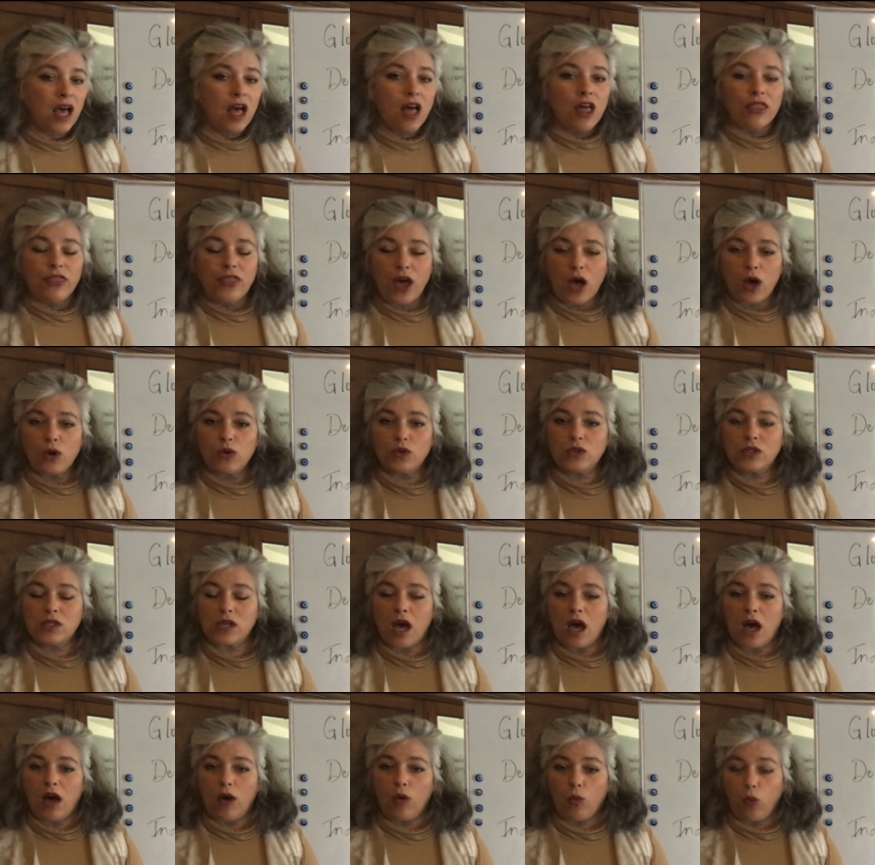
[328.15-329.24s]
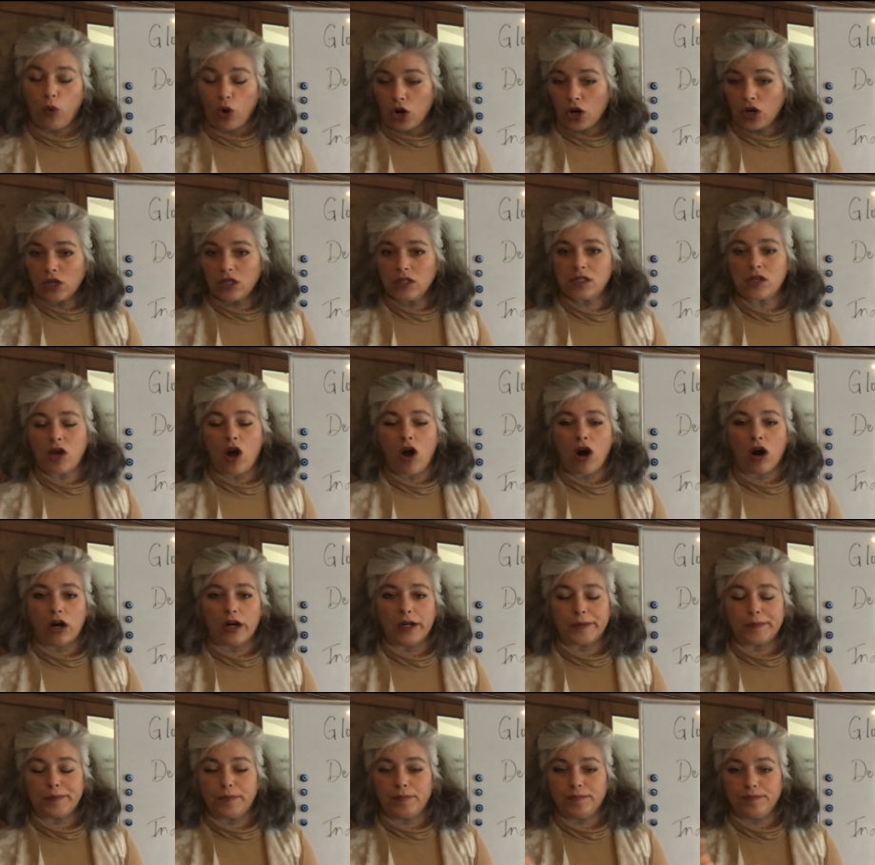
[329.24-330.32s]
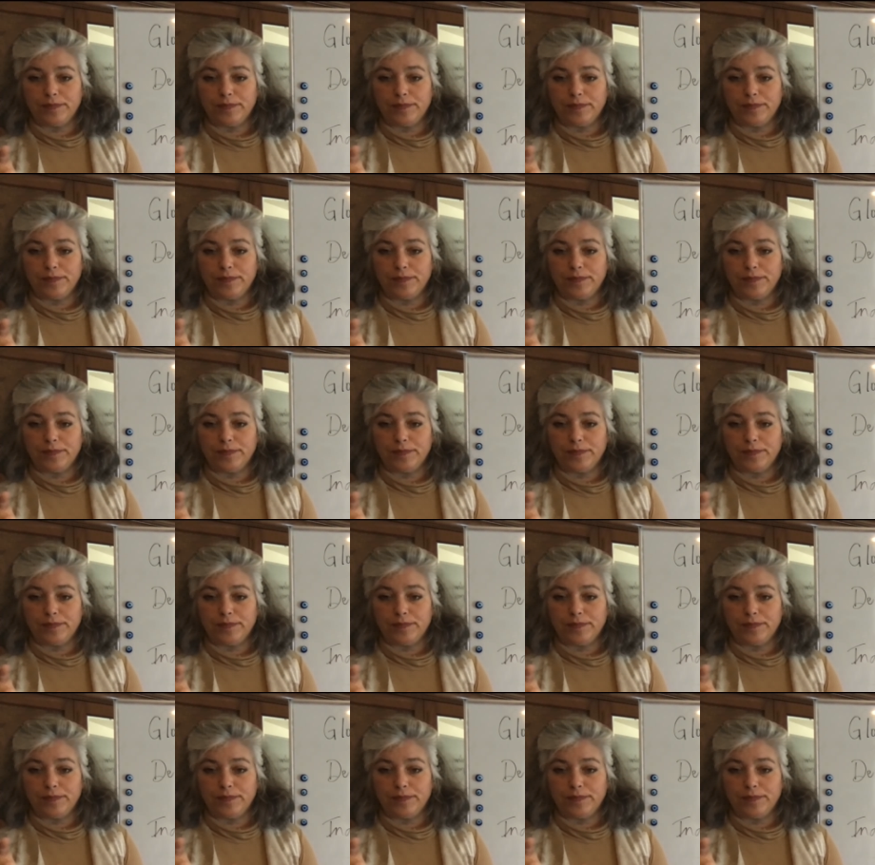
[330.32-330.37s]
Those uh, words are